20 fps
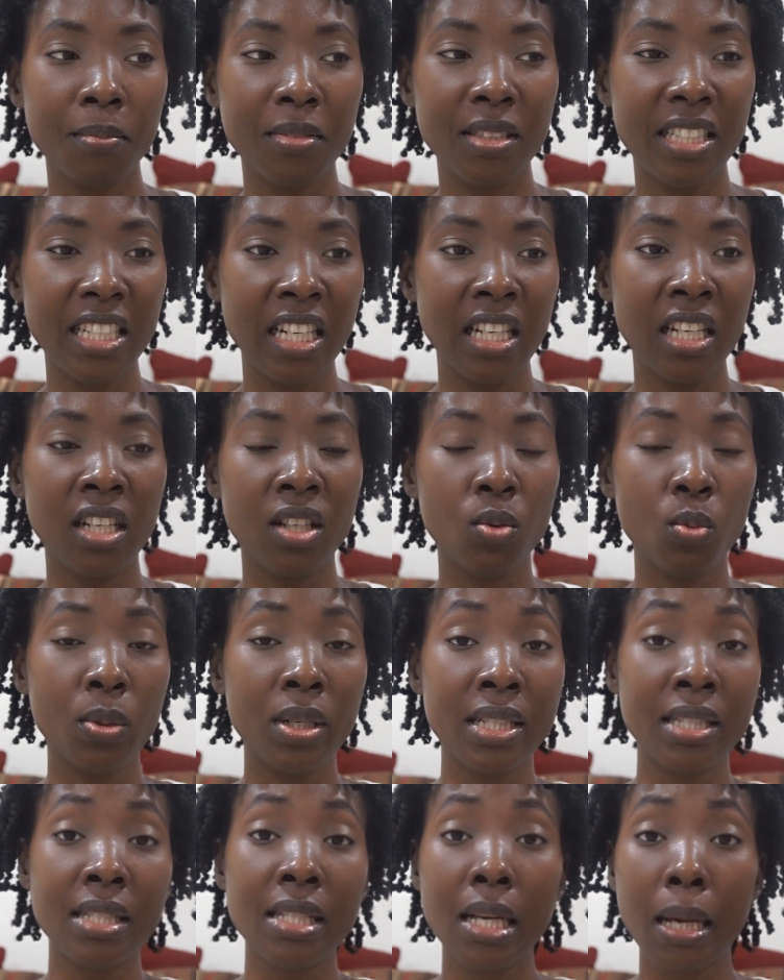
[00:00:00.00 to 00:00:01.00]
dealing
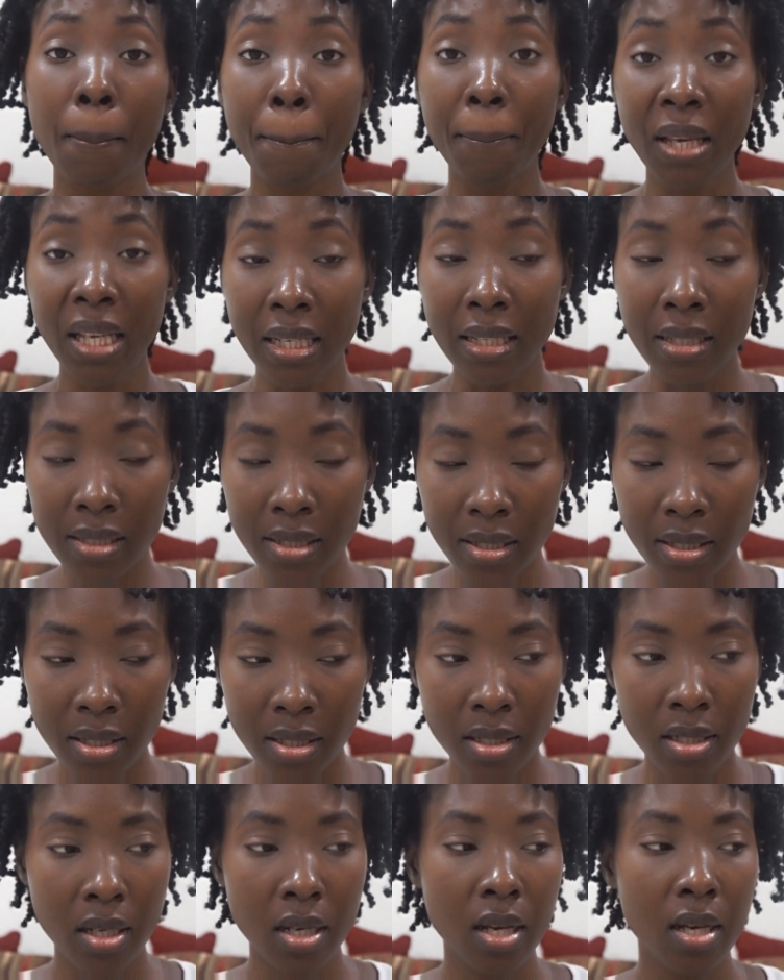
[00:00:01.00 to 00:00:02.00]
with
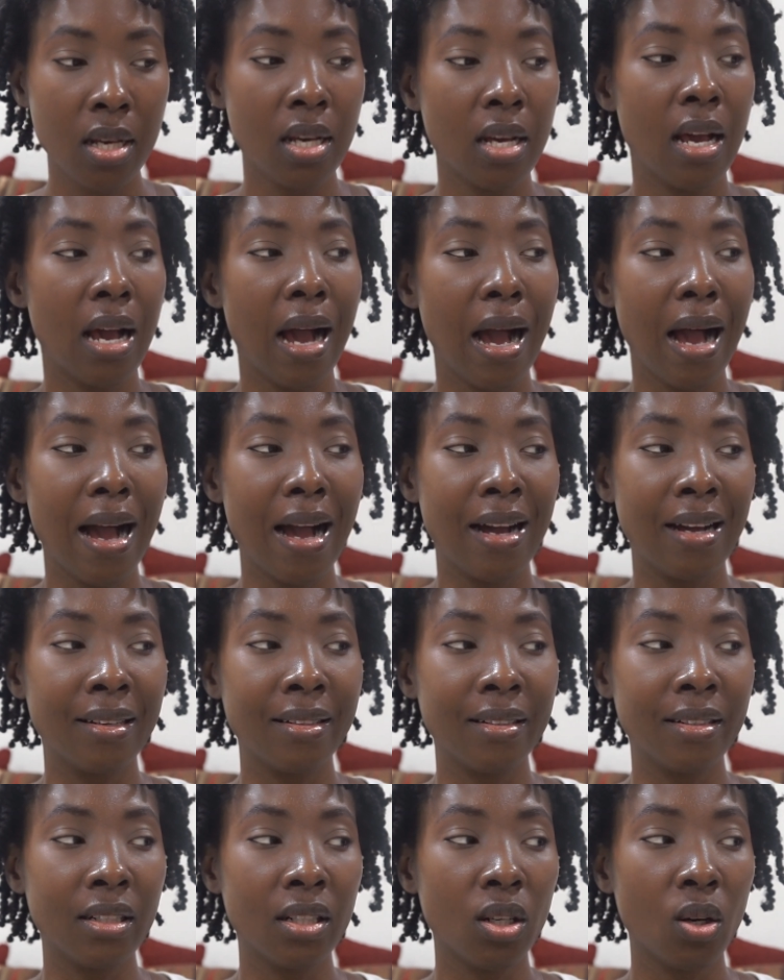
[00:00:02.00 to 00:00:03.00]
peace,
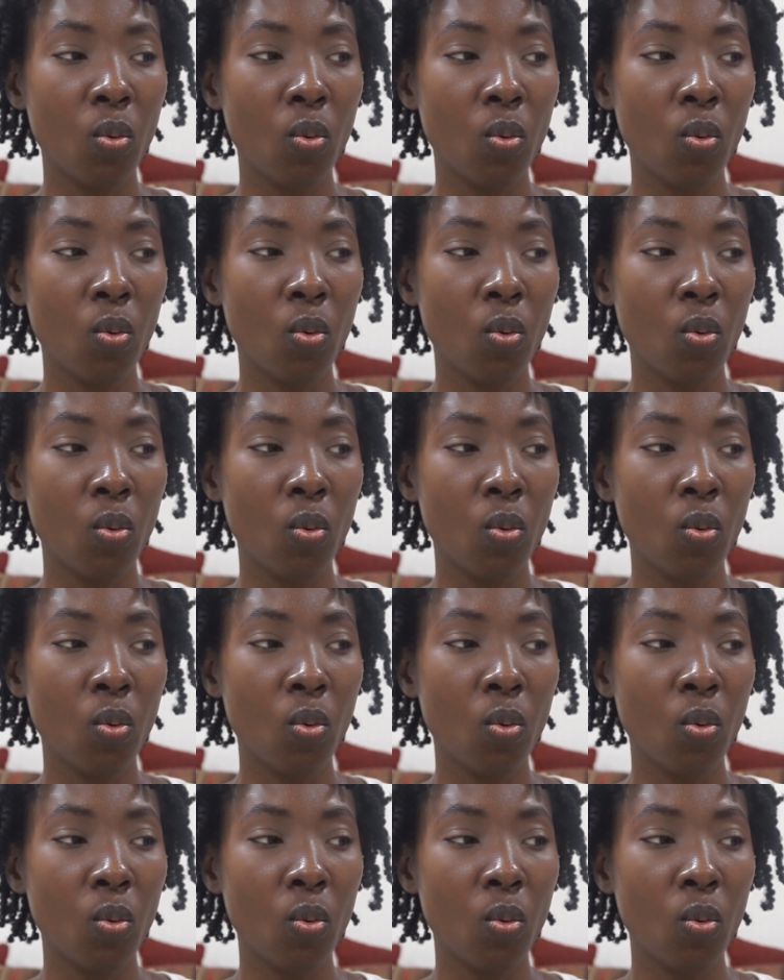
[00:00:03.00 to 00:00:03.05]
and